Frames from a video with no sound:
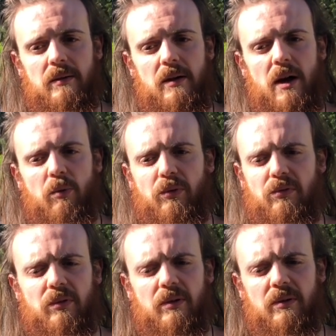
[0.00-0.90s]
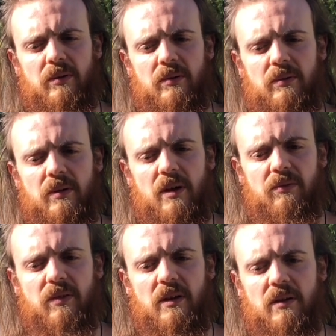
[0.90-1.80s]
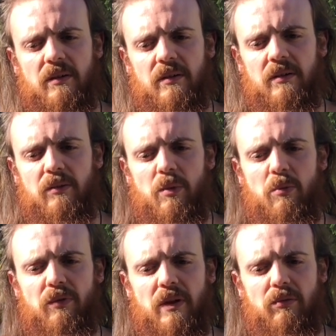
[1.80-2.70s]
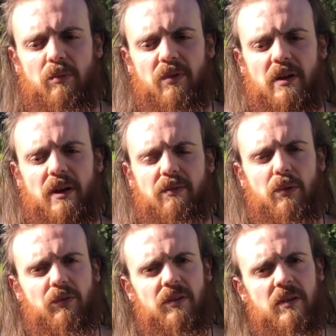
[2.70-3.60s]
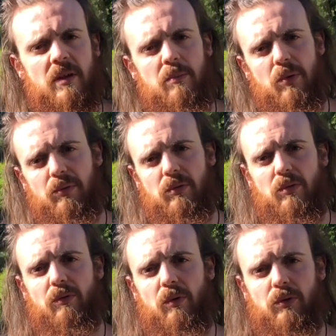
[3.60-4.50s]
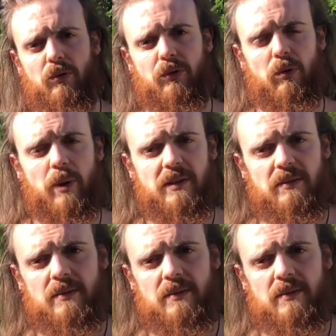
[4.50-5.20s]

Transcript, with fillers: I was, uh, I think, uh, removing something like 30% of the total weight.